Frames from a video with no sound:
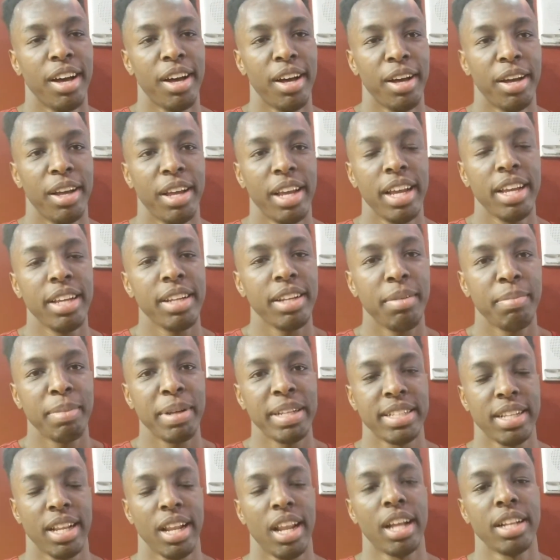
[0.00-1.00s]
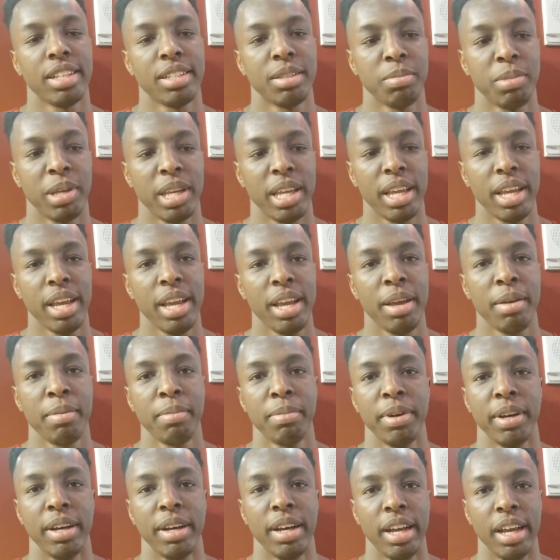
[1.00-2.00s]
It means a lot to me,
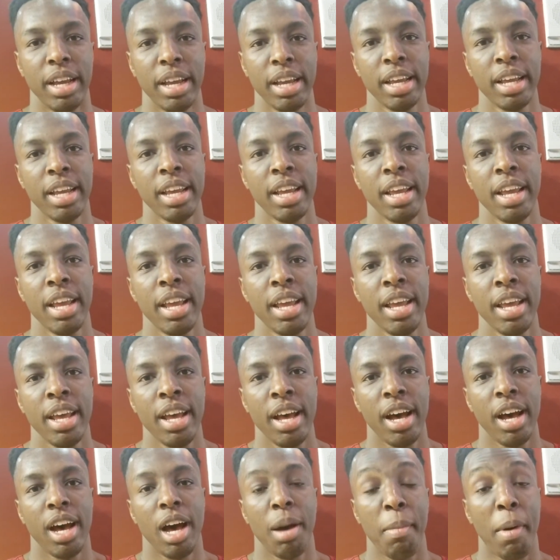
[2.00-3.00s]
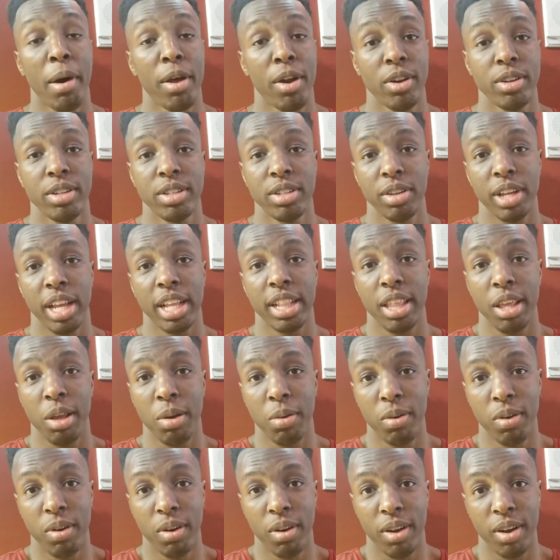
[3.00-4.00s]
but I'm honored to get the
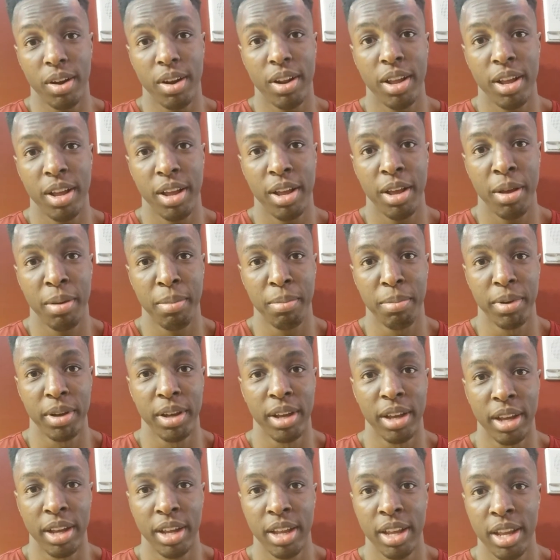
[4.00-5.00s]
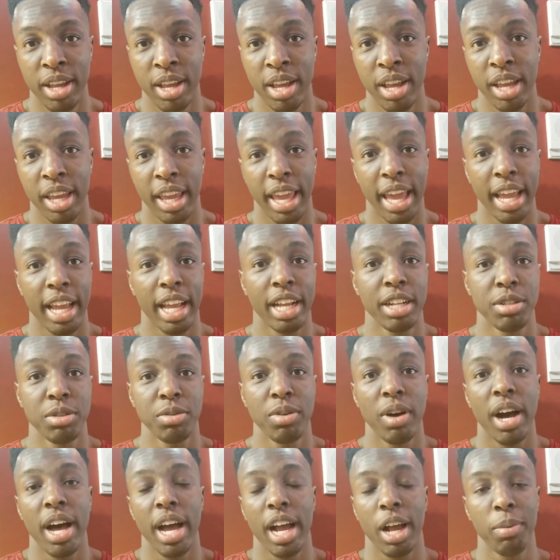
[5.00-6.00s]
award, but can't get too
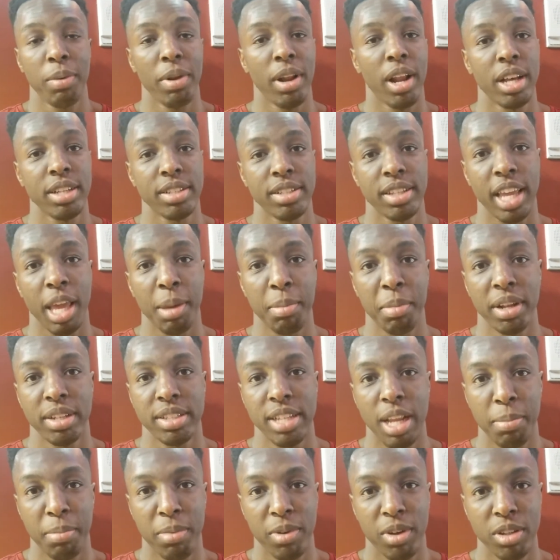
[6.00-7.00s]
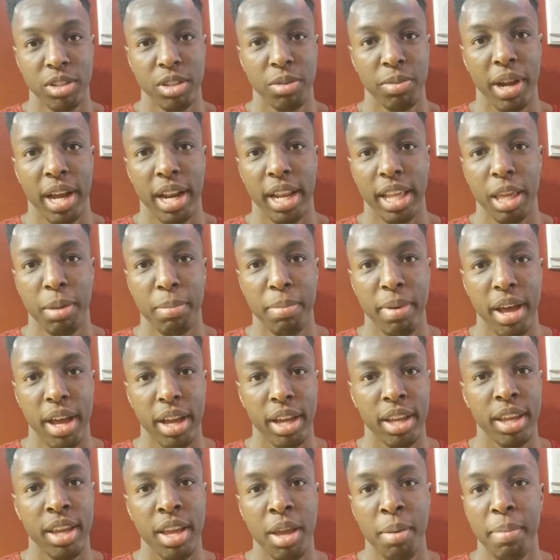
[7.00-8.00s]
high because we lost the game on tempo, so we got to get back,
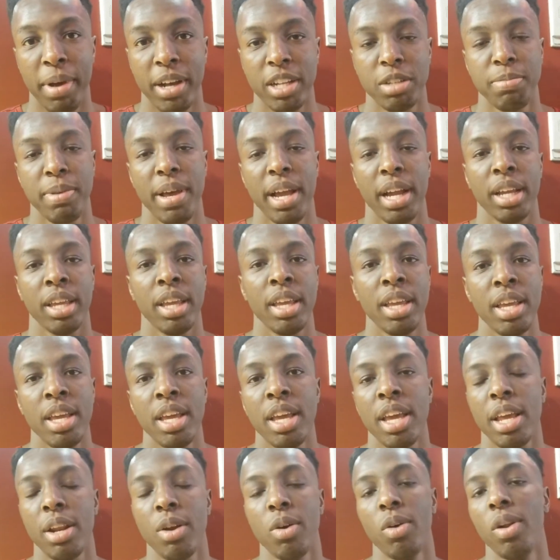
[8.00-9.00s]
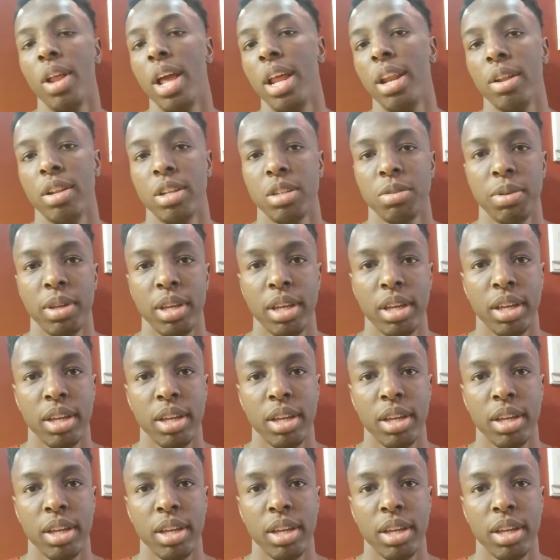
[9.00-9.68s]
bounce back in Orlando this week.